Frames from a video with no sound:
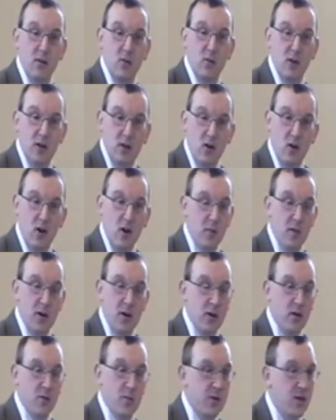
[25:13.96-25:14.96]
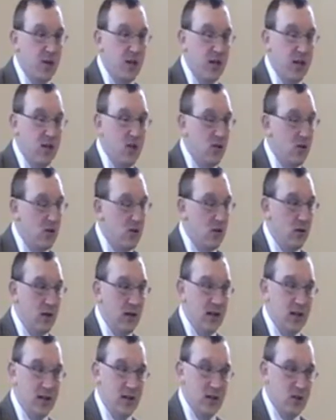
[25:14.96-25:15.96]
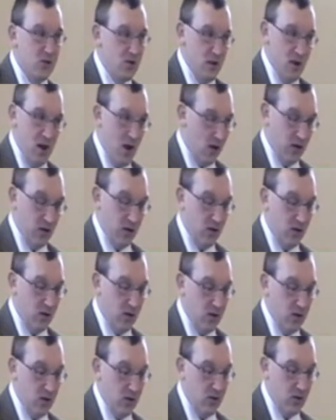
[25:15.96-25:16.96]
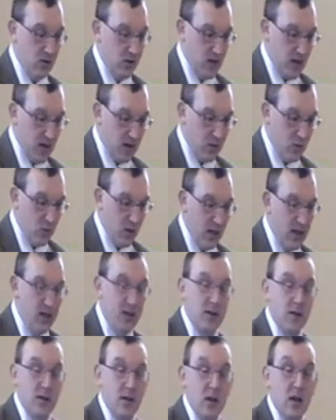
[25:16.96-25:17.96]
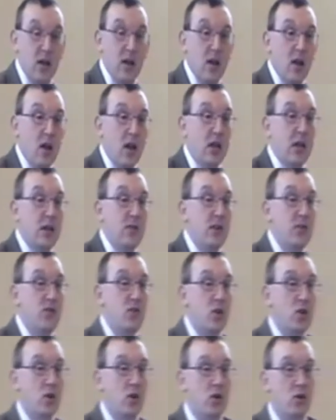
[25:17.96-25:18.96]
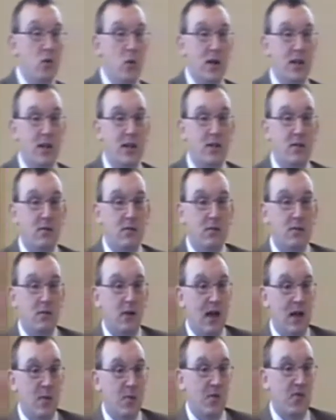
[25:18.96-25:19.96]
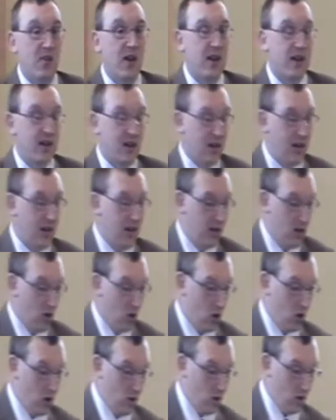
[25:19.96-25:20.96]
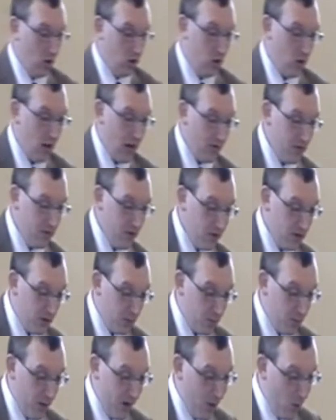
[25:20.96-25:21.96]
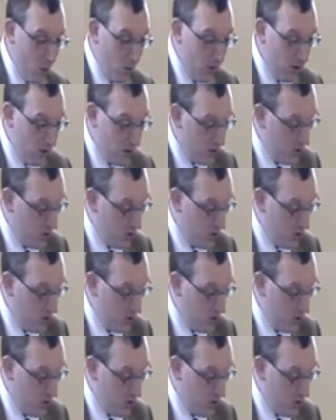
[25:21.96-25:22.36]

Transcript: You may talk about it, but in you it is not. You can't will it. And even if you could will it, hypothetically, you haven't got the power